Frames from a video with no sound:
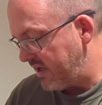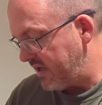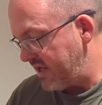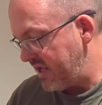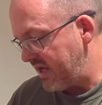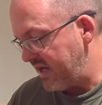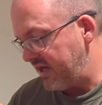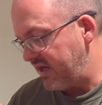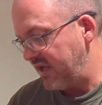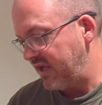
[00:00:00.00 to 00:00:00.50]
And
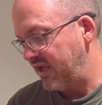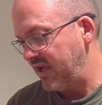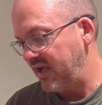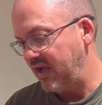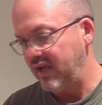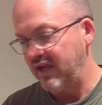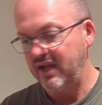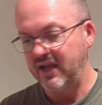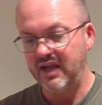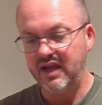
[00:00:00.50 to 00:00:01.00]
then
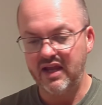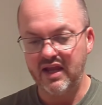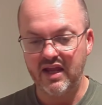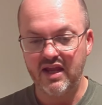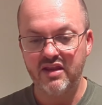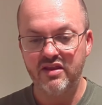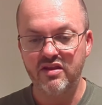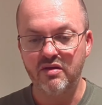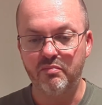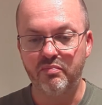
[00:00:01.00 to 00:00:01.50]

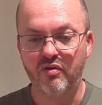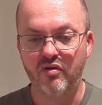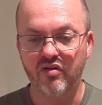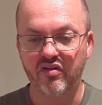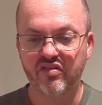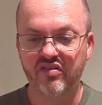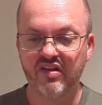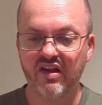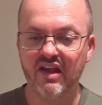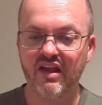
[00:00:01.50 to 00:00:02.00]
in the
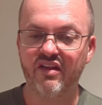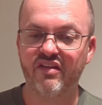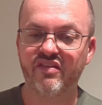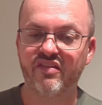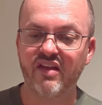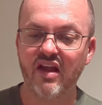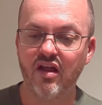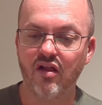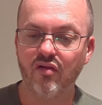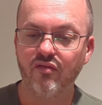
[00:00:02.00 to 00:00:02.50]
box
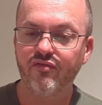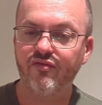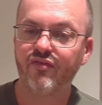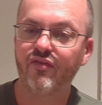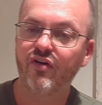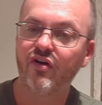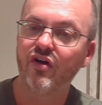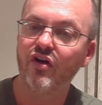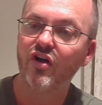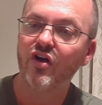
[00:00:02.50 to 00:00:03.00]

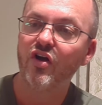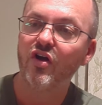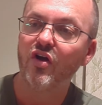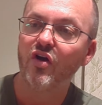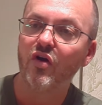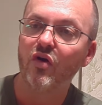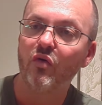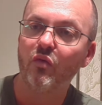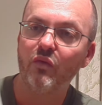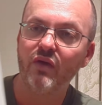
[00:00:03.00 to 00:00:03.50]
itself,
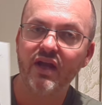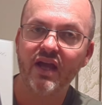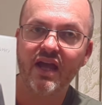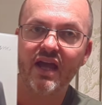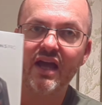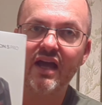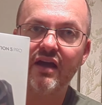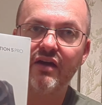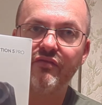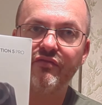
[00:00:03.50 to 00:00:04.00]
we
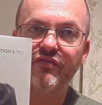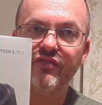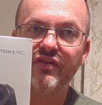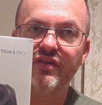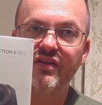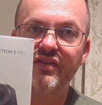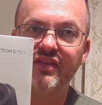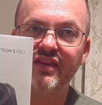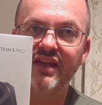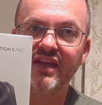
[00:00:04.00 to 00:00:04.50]
have
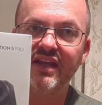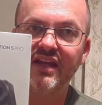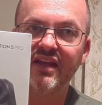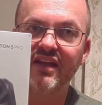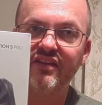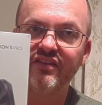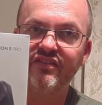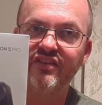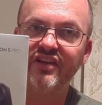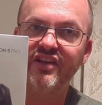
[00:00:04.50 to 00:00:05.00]

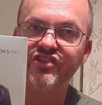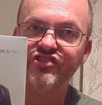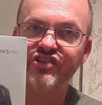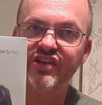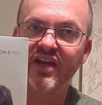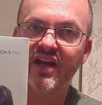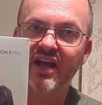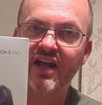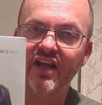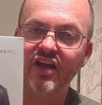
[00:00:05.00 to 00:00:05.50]
the
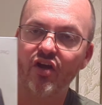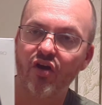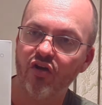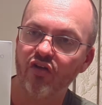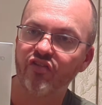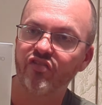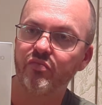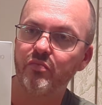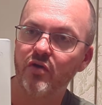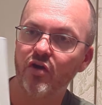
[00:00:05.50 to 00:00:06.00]
DJI
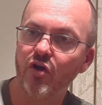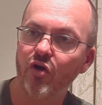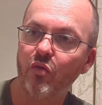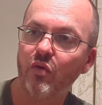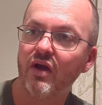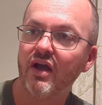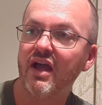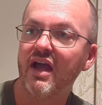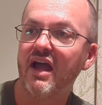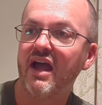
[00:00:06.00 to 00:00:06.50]

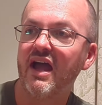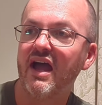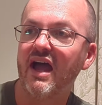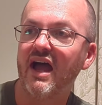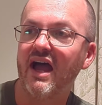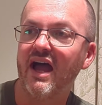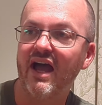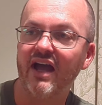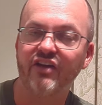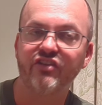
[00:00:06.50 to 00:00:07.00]
Osmo
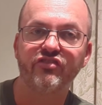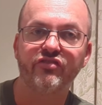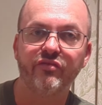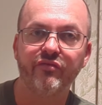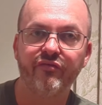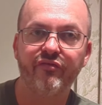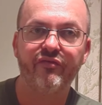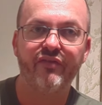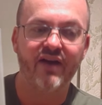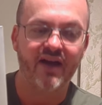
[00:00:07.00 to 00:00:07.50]

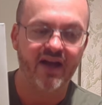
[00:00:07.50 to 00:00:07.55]
Action